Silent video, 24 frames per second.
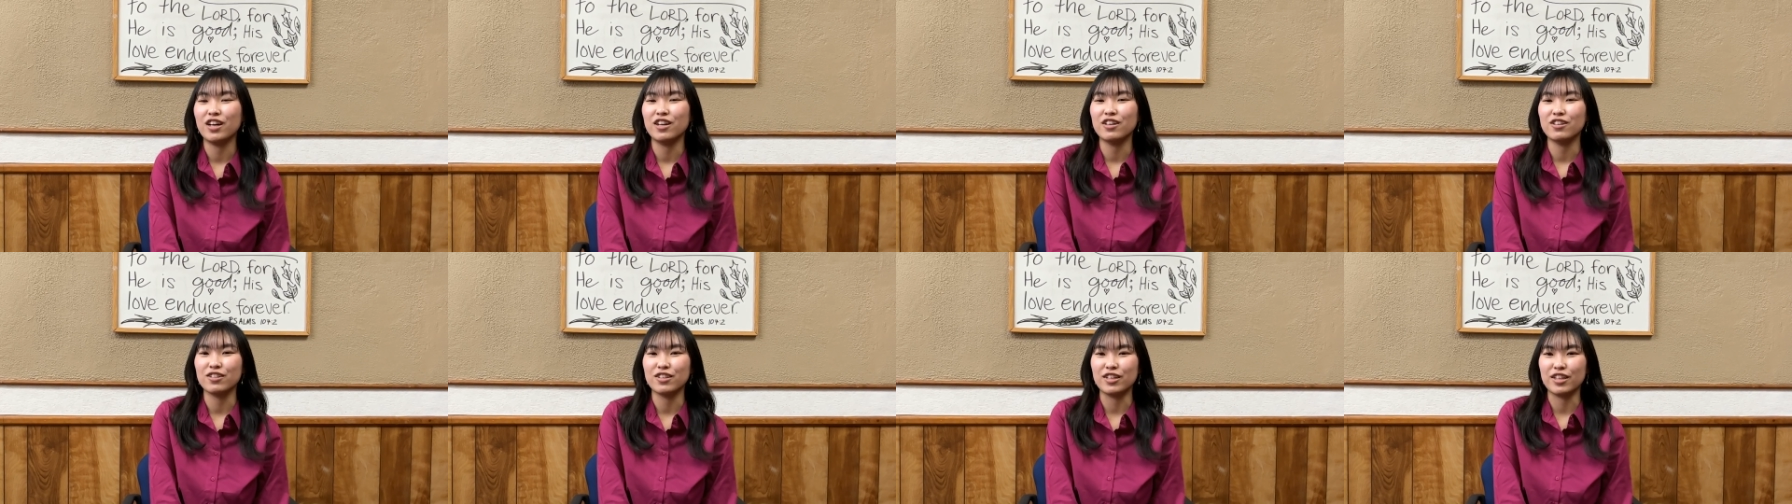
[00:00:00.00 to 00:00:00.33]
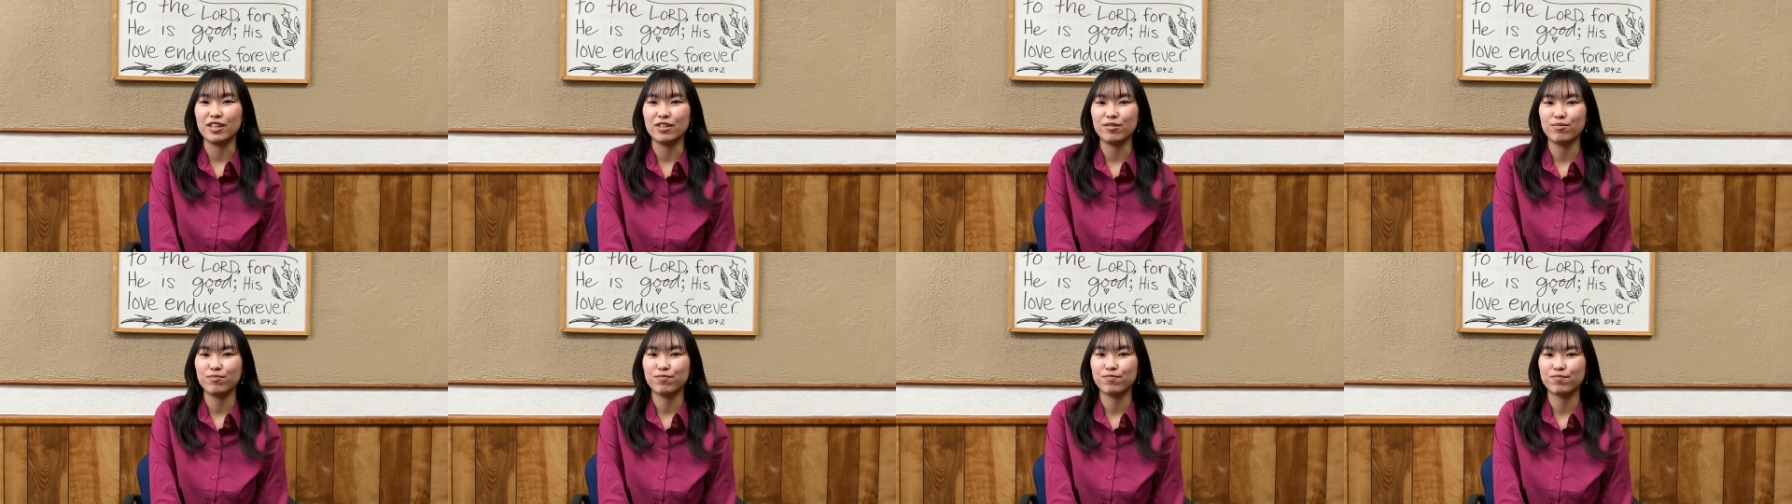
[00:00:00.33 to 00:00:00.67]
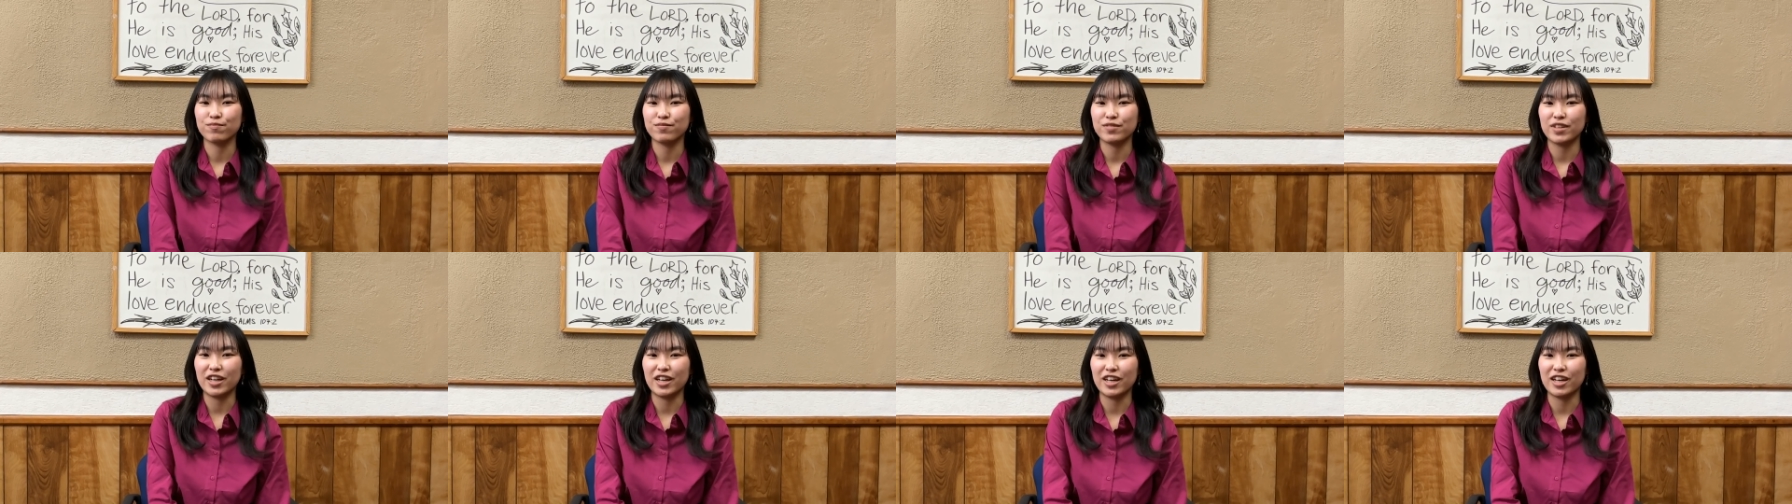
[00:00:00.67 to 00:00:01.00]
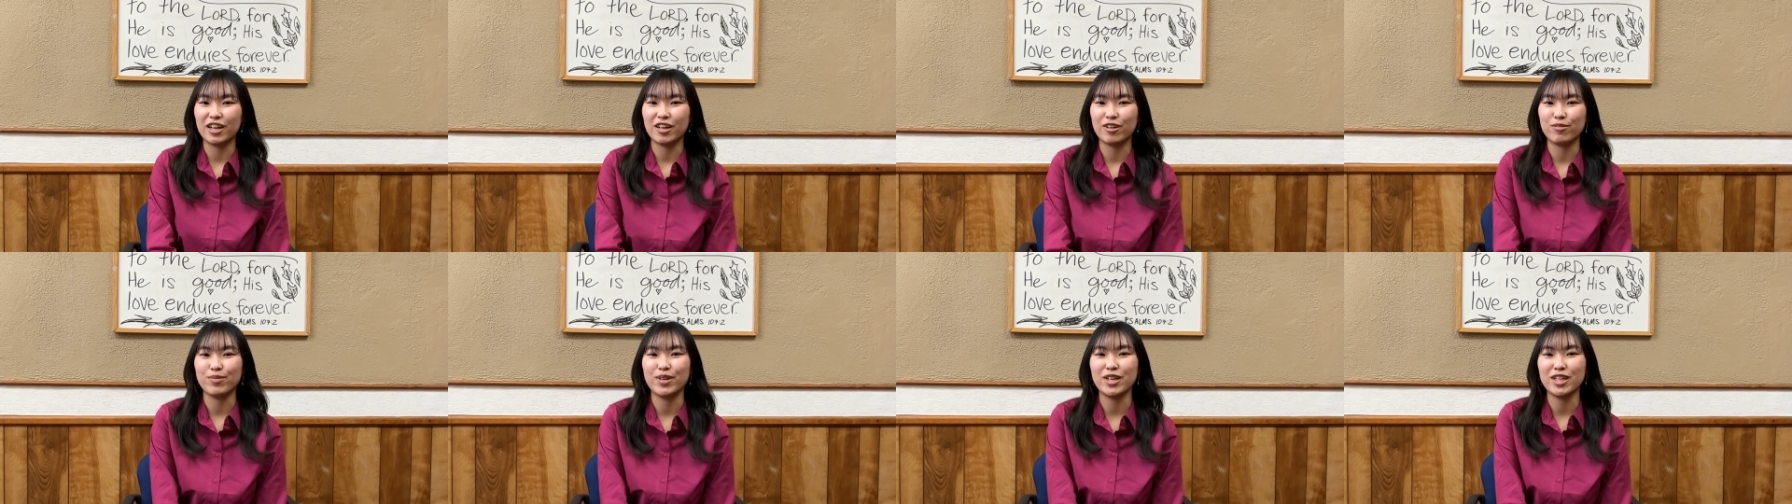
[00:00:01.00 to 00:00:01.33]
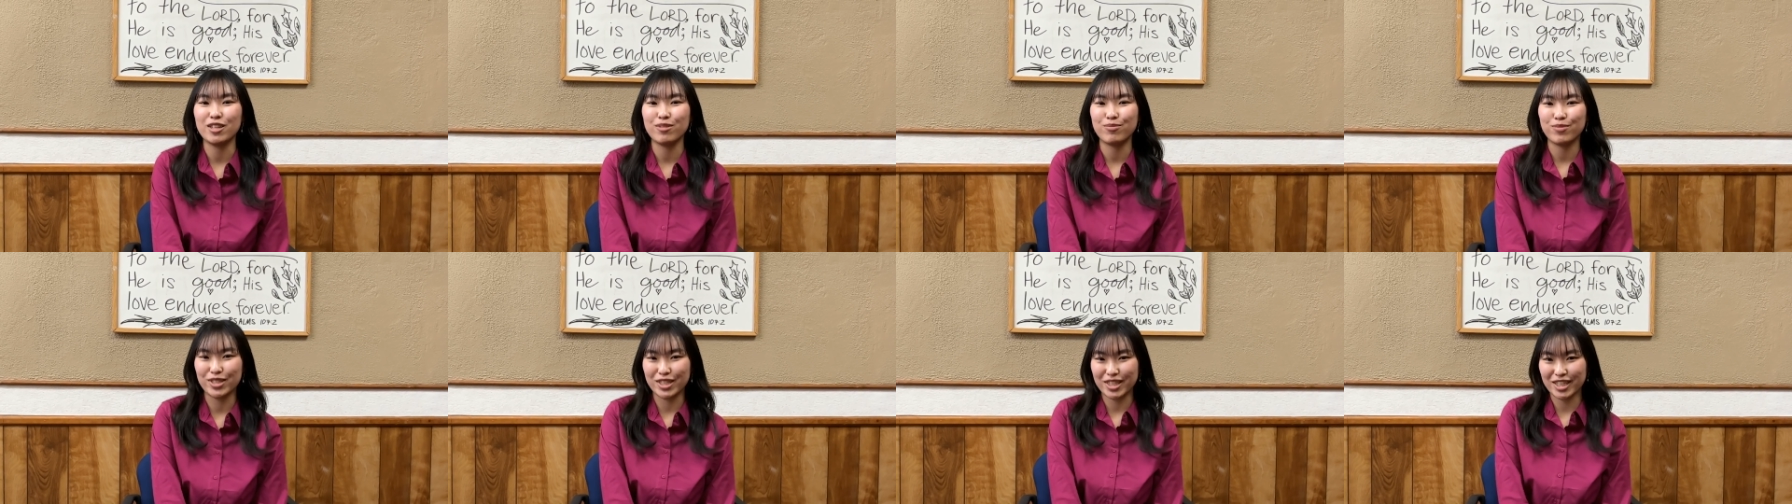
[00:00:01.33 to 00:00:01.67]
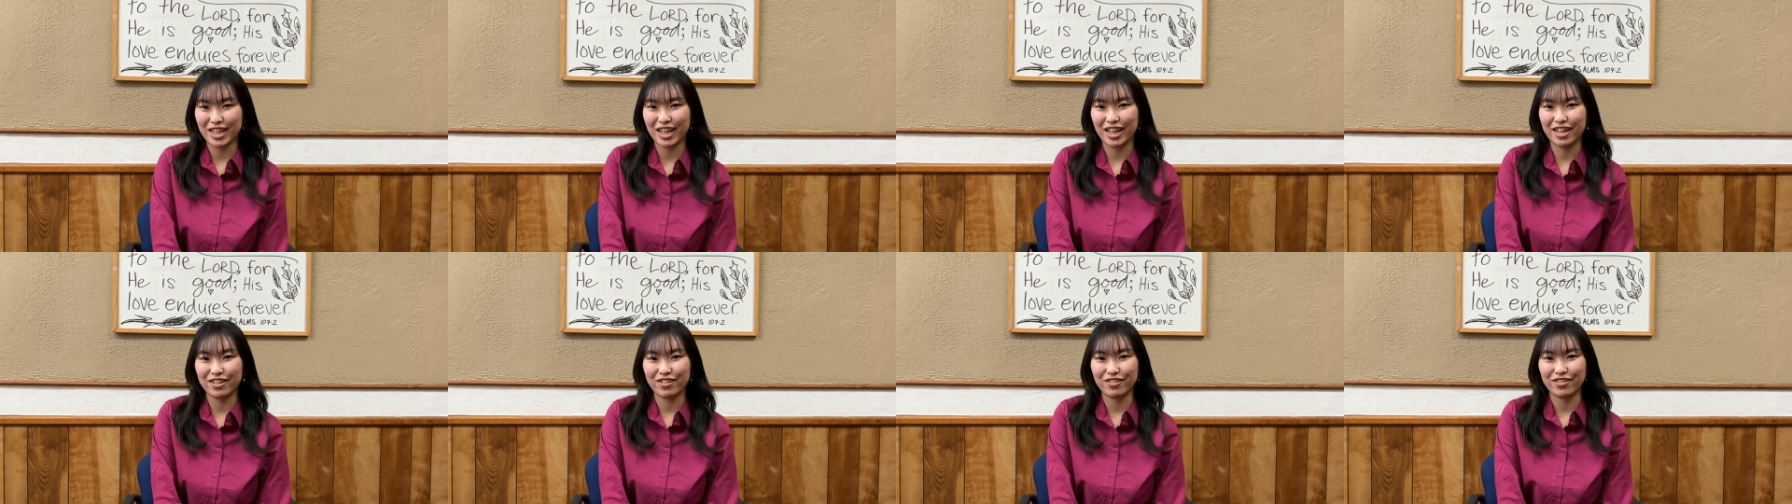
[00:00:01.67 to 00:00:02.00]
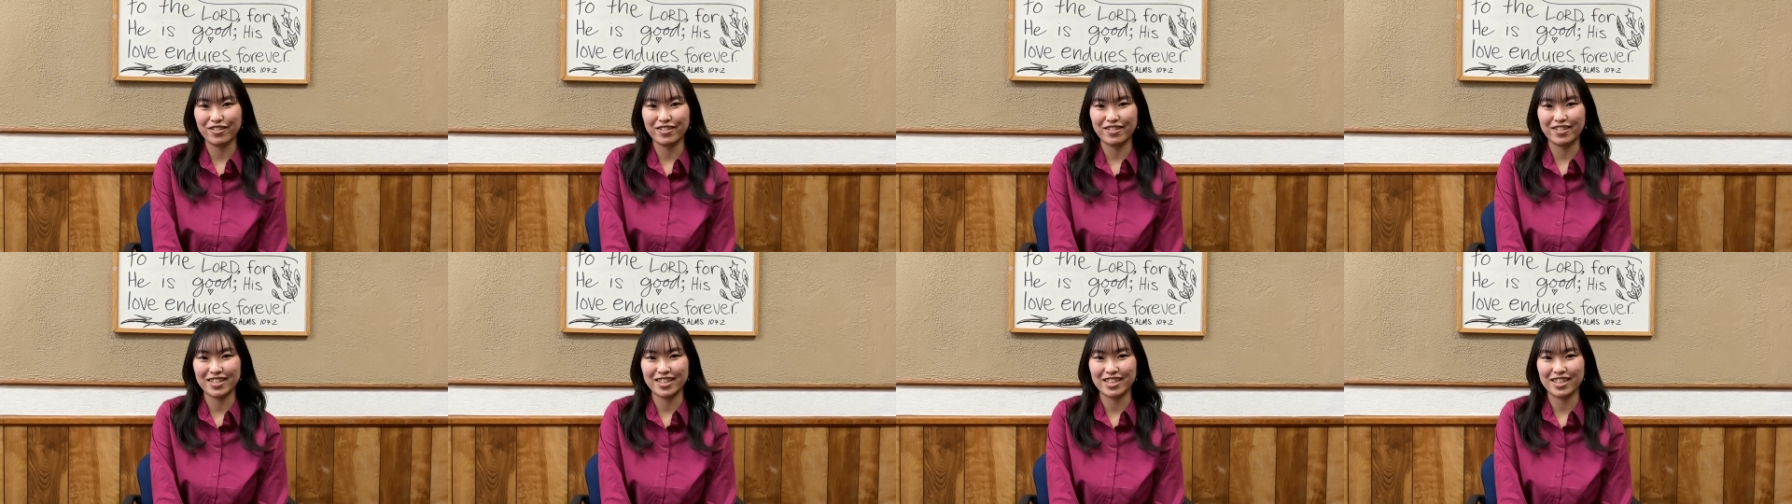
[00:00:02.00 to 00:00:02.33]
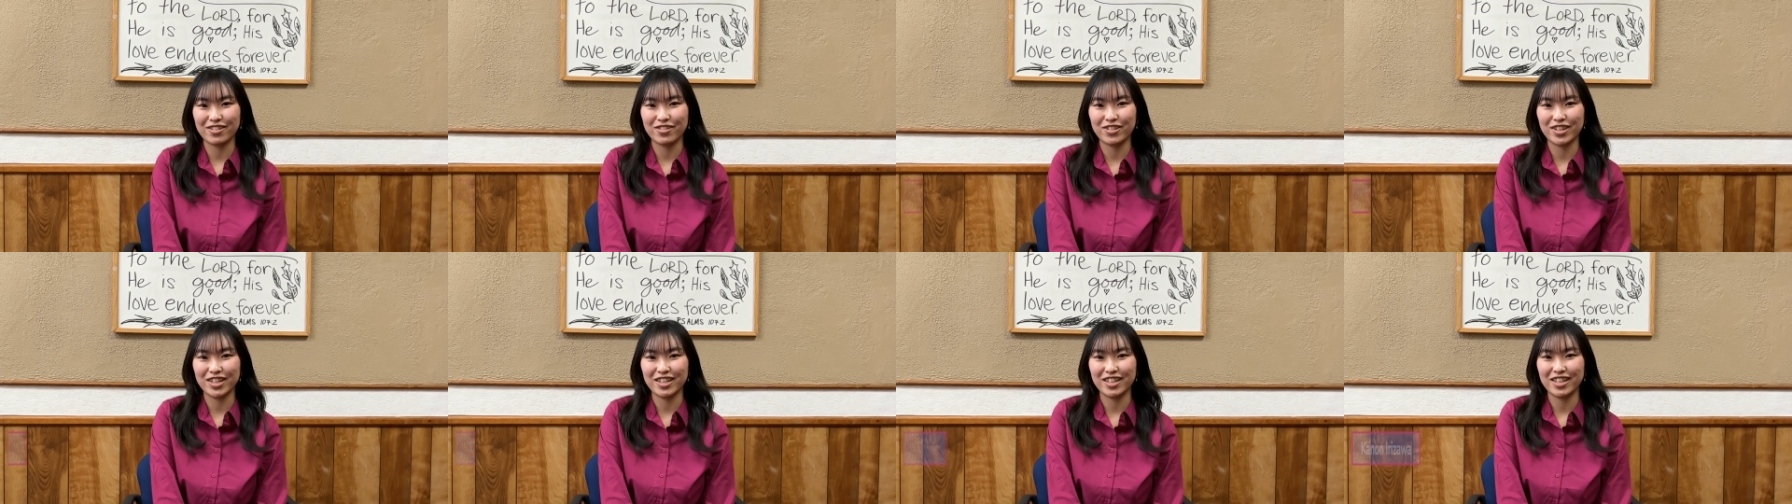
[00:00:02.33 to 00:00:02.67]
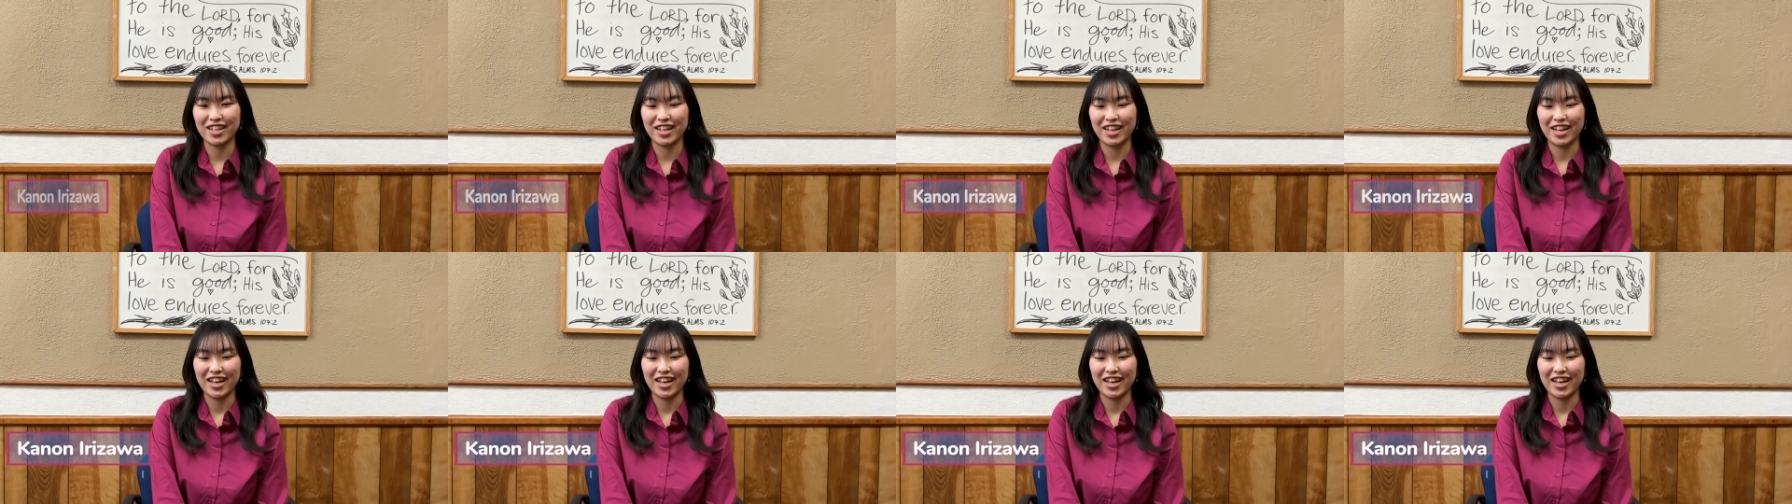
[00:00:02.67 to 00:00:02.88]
Okay. Uh, my name is Kanon Irizawa.